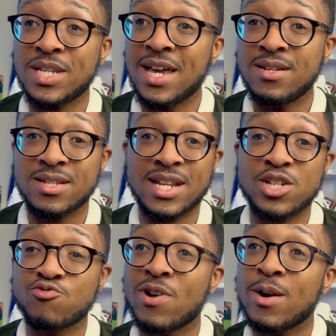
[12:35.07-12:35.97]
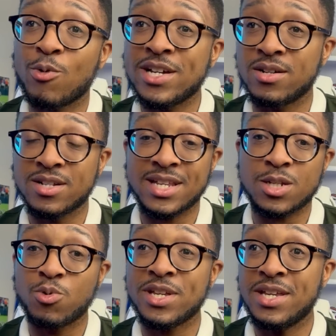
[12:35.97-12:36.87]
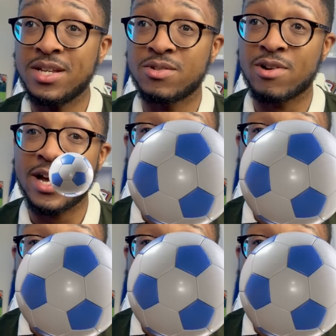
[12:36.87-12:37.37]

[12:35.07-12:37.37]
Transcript: 10/right winger, because that's what he is, right?